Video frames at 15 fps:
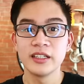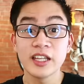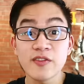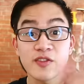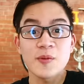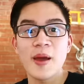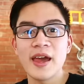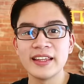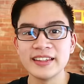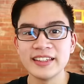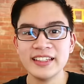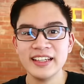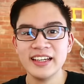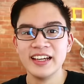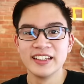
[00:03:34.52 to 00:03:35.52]
Never mind.
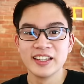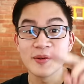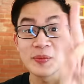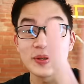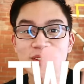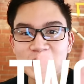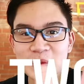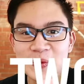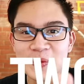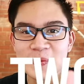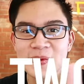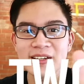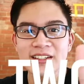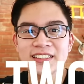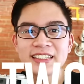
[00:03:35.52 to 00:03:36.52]
Number two,
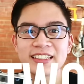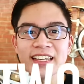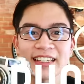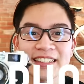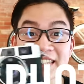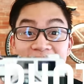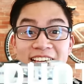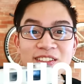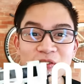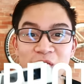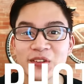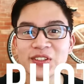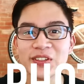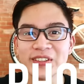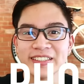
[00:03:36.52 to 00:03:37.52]
because it takes nice
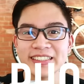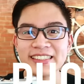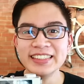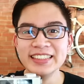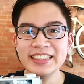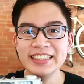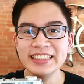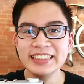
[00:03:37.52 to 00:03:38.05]
photos.